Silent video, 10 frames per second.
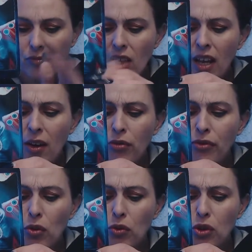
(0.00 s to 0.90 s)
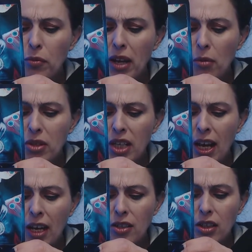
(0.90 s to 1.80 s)
and I feel you'll be able to
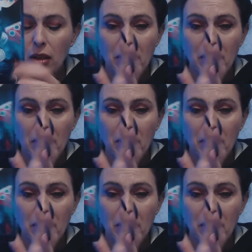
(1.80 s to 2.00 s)
handle it.